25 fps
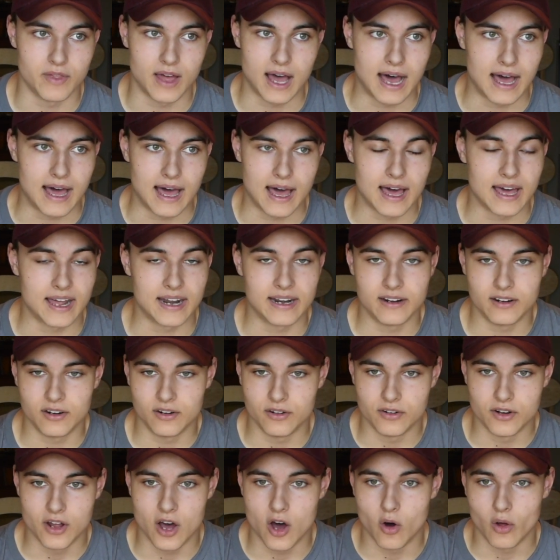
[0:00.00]
I
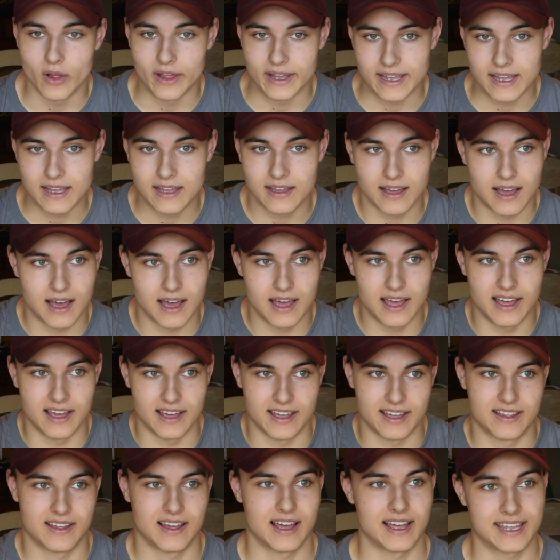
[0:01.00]
don't know, like,
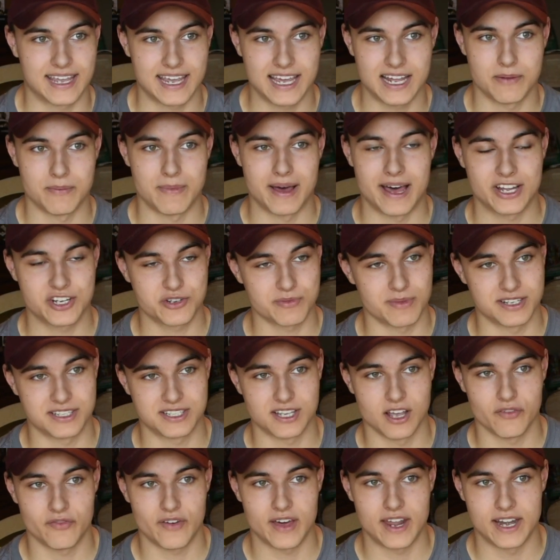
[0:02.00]
I can't imagine
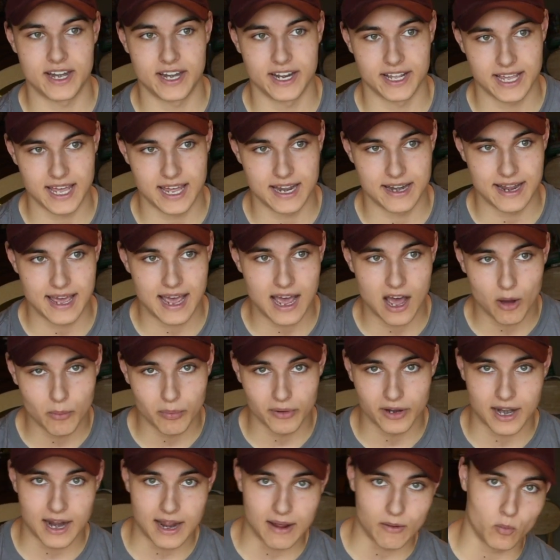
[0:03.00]
myself at it again now,
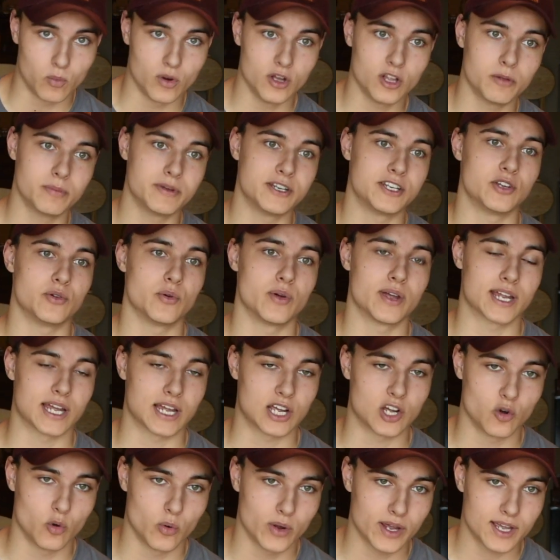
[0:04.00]
but I will be doing
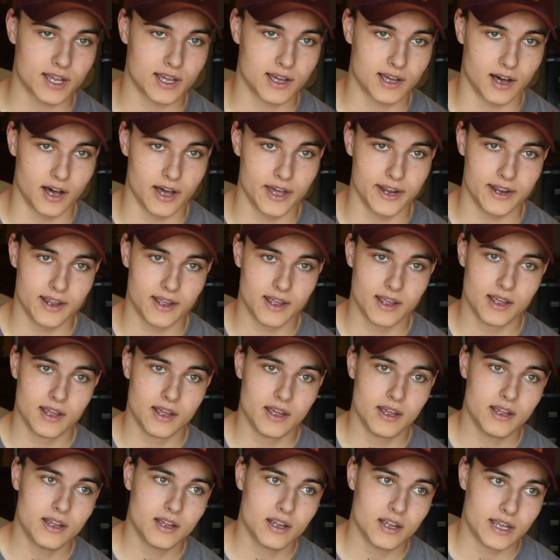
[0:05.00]
a quick cut
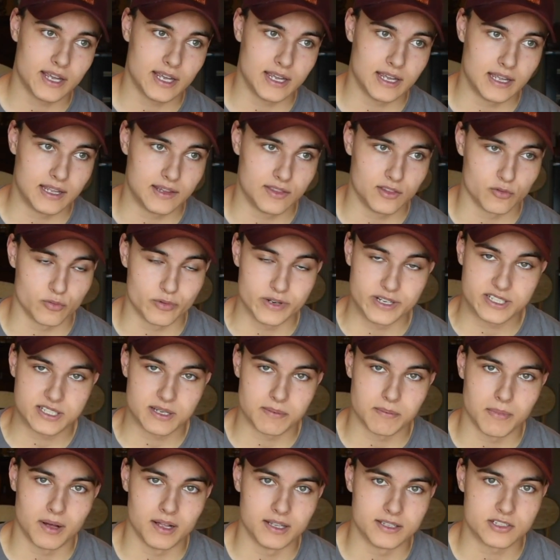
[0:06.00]
in the
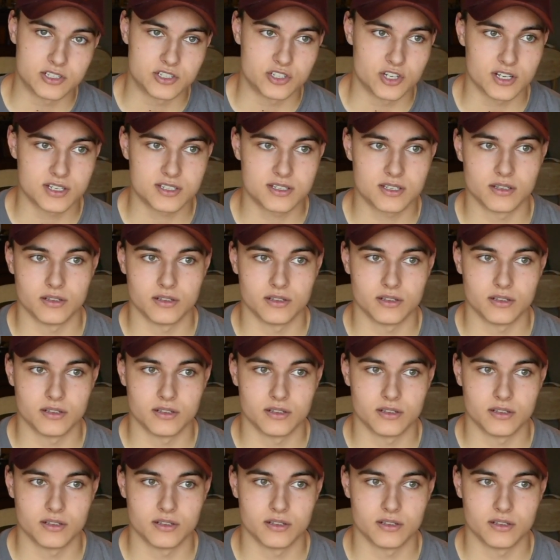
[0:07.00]
recent months just